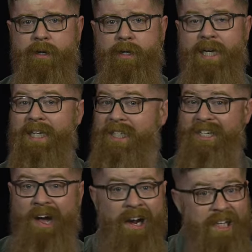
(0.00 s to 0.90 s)
He has
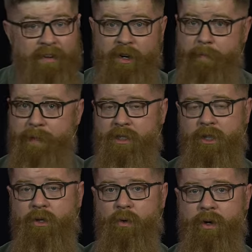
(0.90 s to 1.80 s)
not given up his
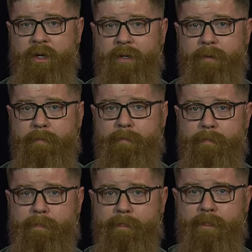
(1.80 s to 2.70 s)
authority.
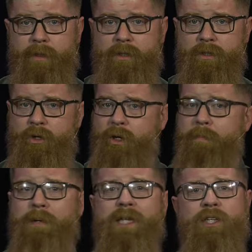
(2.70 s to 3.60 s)
So could
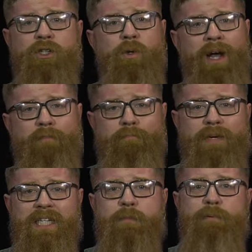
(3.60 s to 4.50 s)
it be that you have
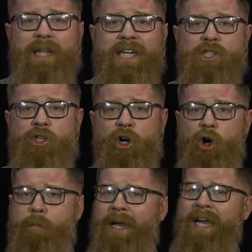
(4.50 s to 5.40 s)
misplaced your
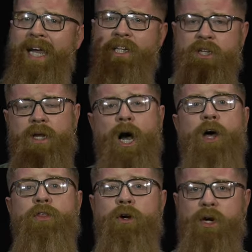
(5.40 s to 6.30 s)
hope in
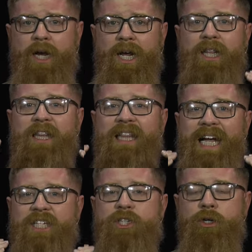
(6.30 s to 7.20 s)
other
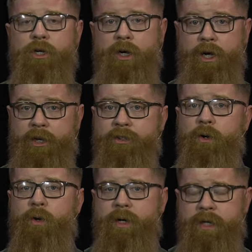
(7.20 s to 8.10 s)
lesser
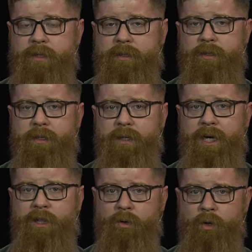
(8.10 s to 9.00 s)
authorities
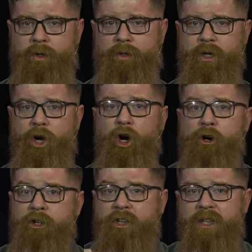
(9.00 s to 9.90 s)
in the world,
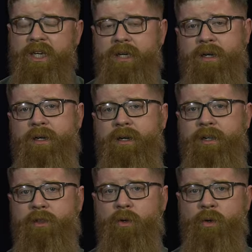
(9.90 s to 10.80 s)
earthly
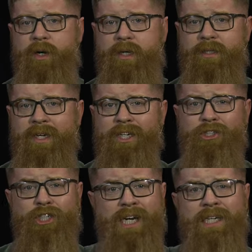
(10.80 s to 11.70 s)
authorities?
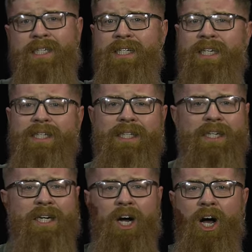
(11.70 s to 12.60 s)
Jesus is the
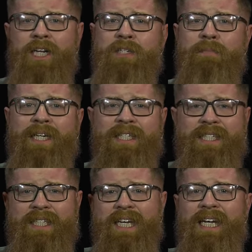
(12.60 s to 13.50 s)
cosmic
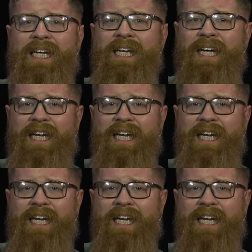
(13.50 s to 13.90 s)
CEO,